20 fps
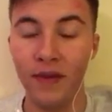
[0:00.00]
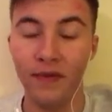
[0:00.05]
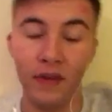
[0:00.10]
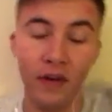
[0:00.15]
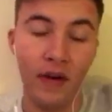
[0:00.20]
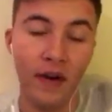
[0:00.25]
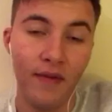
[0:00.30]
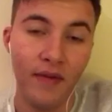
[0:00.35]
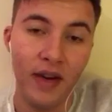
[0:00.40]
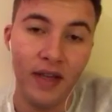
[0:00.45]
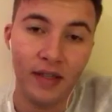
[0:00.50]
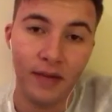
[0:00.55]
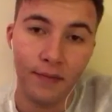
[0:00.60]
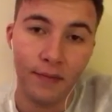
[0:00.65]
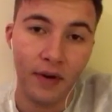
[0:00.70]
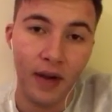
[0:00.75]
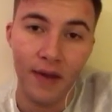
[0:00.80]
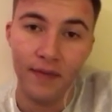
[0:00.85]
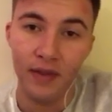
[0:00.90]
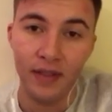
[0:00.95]
if there even is a
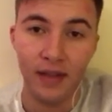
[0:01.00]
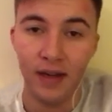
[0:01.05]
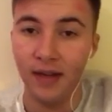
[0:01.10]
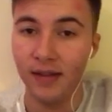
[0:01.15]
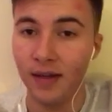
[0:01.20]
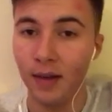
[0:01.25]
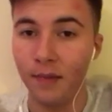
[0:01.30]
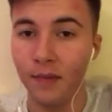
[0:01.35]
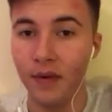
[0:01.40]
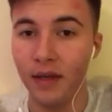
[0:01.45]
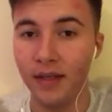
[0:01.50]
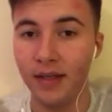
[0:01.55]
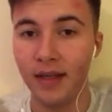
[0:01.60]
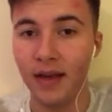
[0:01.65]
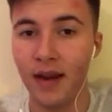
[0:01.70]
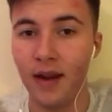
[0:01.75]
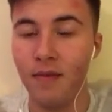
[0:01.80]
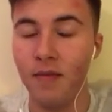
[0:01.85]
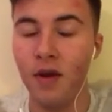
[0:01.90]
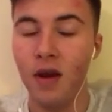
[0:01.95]
threat, if he turns up for this
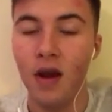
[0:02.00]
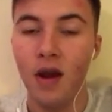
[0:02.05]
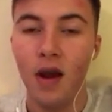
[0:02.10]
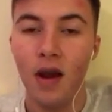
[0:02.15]
game.